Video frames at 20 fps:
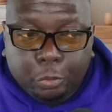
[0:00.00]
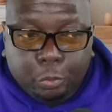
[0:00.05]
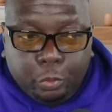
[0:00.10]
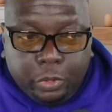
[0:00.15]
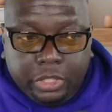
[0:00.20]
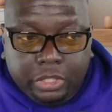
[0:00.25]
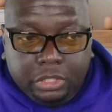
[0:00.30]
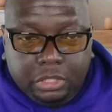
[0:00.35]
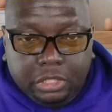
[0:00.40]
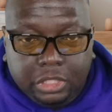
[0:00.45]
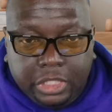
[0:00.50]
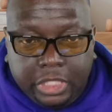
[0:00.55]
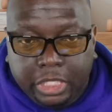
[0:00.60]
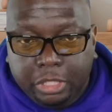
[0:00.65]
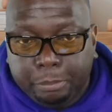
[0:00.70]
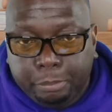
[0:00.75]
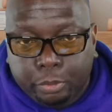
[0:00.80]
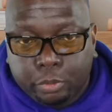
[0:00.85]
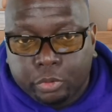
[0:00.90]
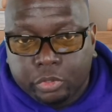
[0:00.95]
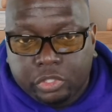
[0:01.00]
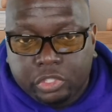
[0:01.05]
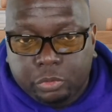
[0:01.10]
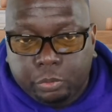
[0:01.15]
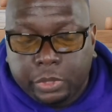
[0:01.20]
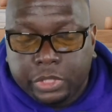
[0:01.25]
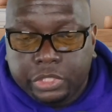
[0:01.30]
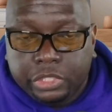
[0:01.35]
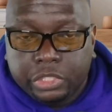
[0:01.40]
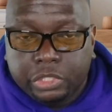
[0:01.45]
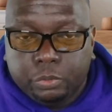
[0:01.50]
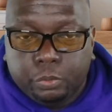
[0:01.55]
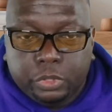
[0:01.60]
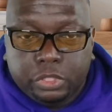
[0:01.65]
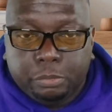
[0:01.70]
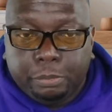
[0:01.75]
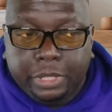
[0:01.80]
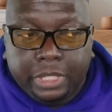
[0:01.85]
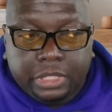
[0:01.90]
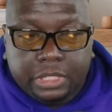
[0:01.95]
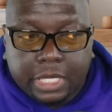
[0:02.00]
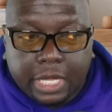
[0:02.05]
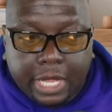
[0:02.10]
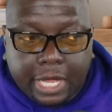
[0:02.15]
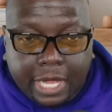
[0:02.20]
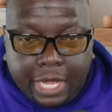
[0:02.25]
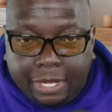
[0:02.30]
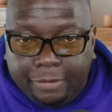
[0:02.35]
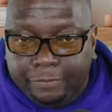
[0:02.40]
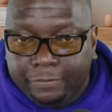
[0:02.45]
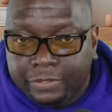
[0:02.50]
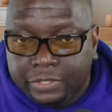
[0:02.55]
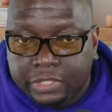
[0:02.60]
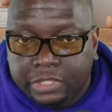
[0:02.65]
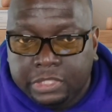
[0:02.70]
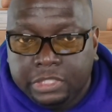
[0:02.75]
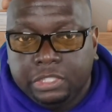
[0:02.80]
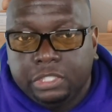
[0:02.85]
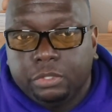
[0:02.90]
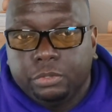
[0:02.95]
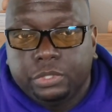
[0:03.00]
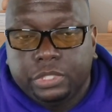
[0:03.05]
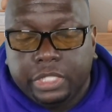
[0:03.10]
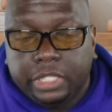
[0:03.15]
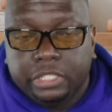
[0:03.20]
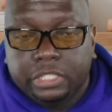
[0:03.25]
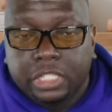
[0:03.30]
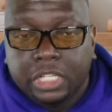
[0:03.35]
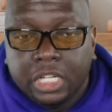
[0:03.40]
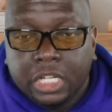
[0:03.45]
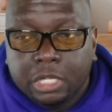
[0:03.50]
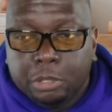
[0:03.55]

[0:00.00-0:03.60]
with gig port switches, which makes obviously no sense,